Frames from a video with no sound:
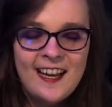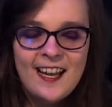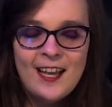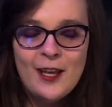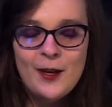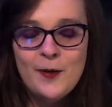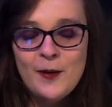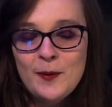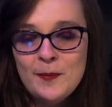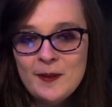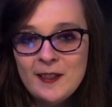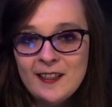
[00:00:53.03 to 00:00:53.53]
It
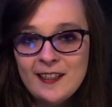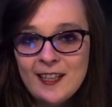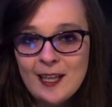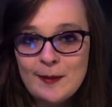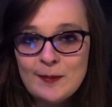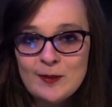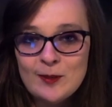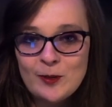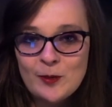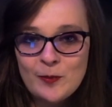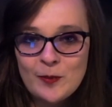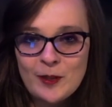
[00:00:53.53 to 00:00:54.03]
would mean the
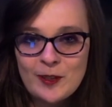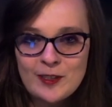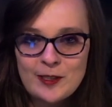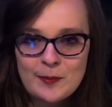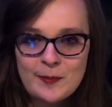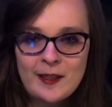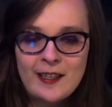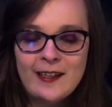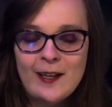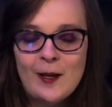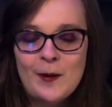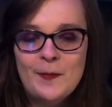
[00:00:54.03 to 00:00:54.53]
absolute world to
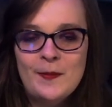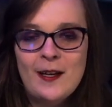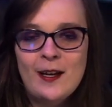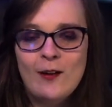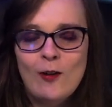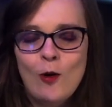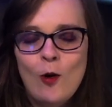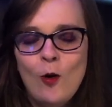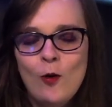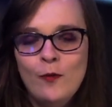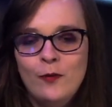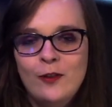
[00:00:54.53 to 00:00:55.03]
me and help me out a
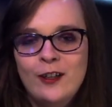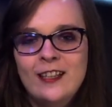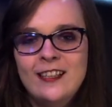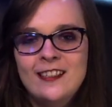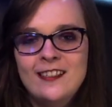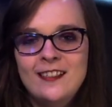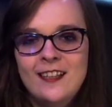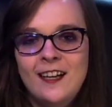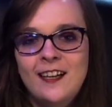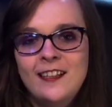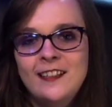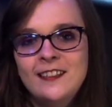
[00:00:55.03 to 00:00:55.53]
whole freaking
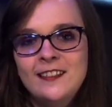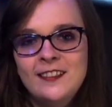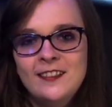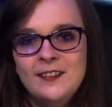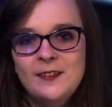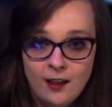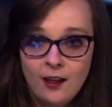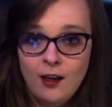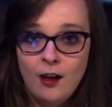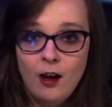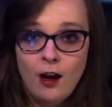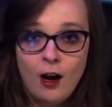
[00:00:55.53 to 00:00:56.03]
ton.
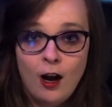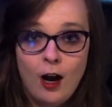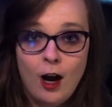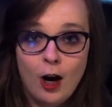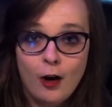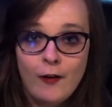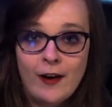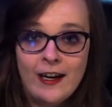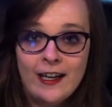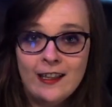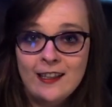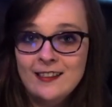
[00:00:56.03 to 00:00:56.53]

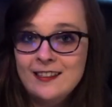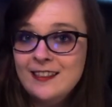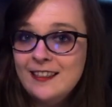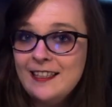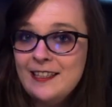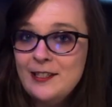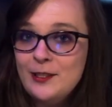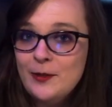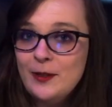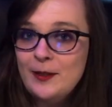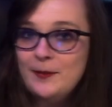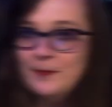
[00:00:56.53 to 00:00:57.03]
Alrighty, let's get
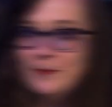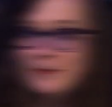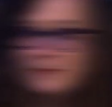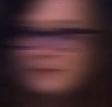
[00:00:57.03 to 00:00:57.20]
into it.